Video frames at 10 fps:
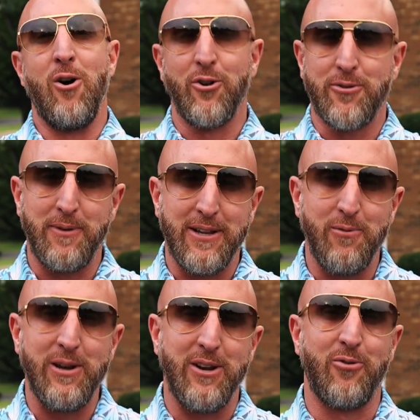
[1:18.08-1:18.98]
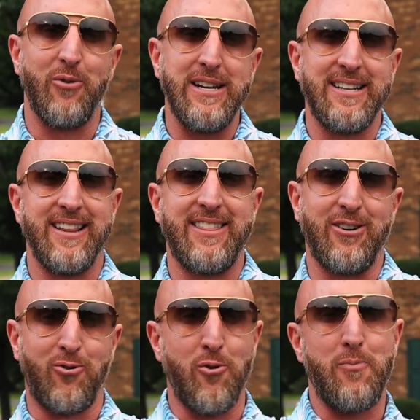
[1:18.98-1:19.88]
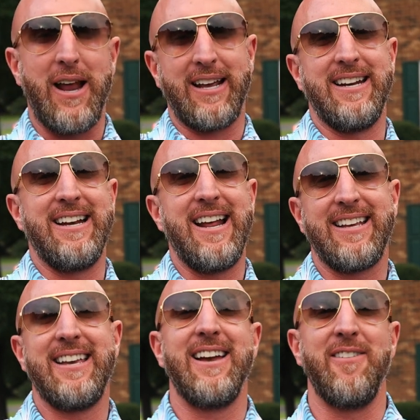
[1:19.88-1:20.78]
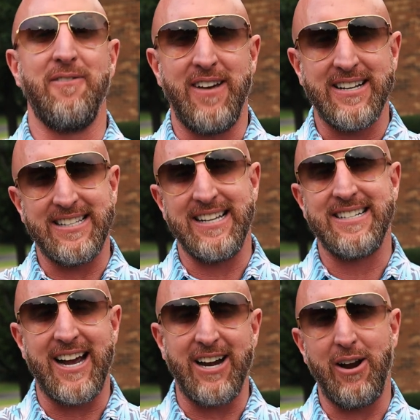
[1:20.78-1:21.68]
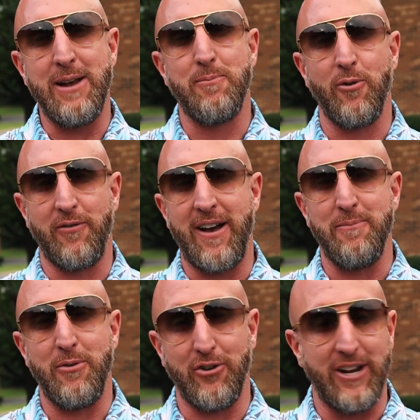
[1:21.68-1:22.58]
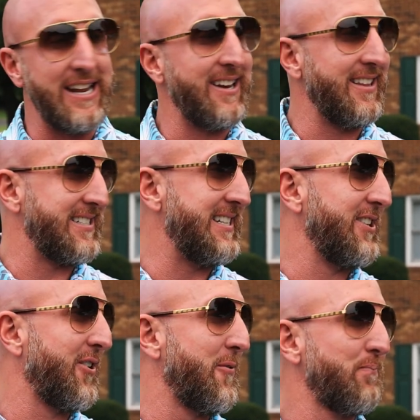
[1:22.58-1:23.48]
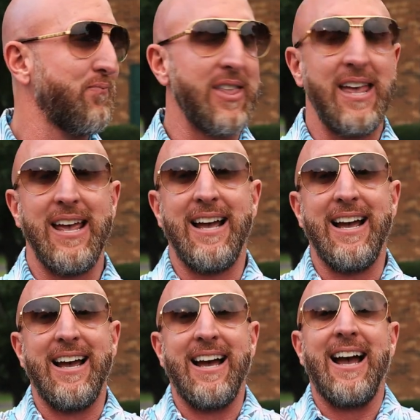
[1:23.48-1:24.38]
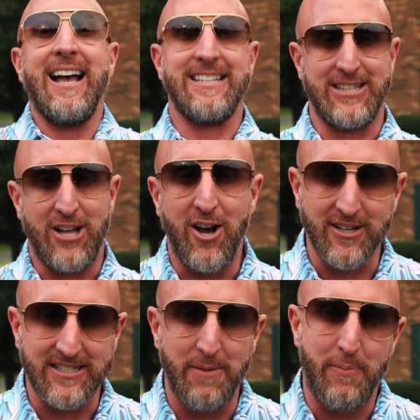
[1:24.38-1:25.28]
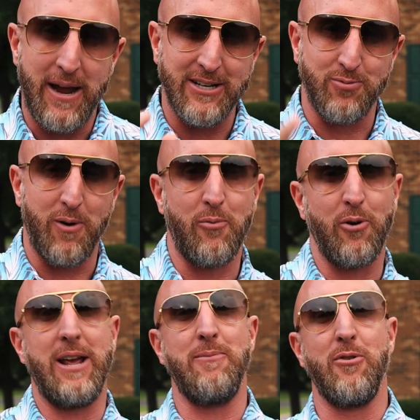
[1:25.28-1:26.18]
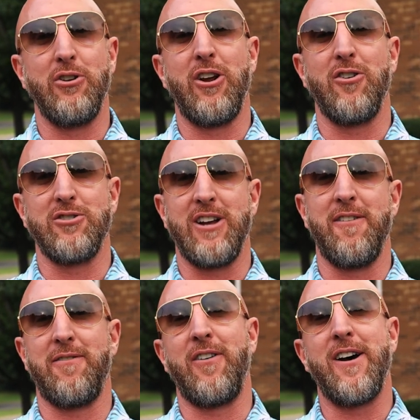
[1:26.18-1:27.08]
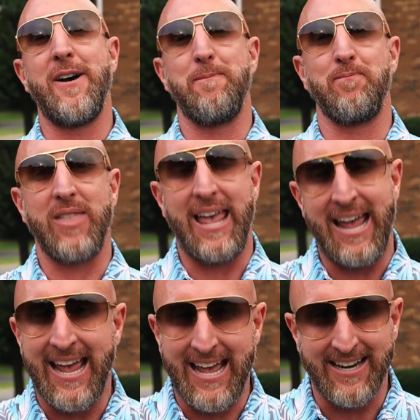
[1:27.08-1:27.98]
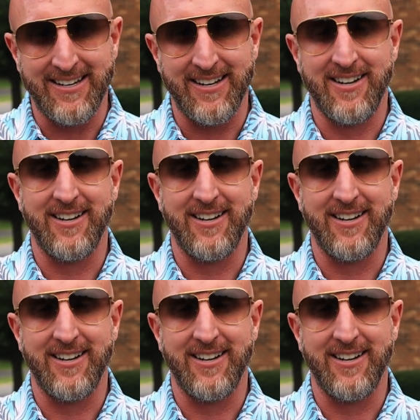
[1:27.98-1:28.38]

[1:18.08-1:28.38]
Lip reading: Ultimately, we agreed to let the group out of Connecticut invest the entire $8.5 million into this deal, as long as they paid us $1.8 million up front and